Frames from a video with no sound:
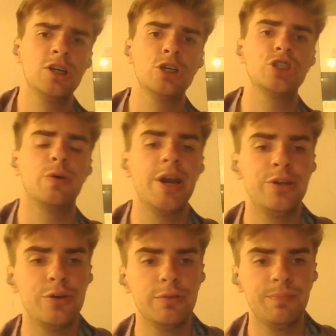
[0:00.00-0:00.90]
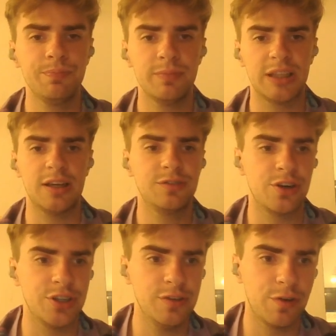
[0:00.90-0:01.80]
So I knew that
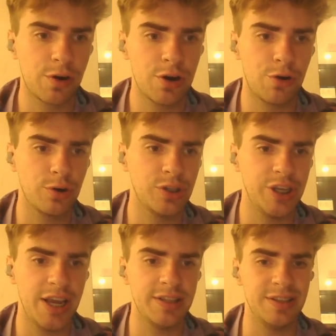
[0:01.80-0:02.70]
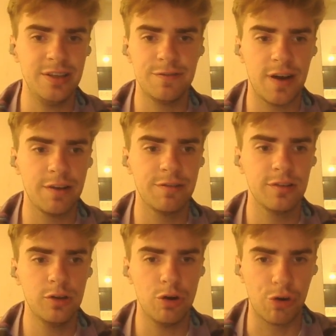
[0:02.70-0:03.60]
after d4, rook d8, d5,
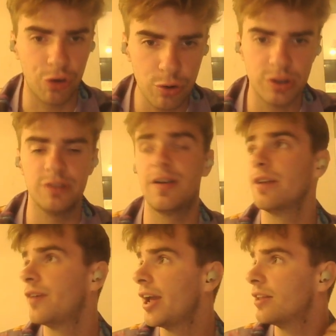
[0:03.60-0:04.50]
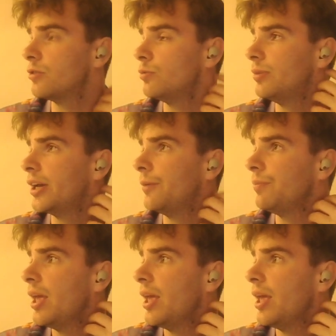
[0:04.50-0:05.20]
rook d5, I had to play.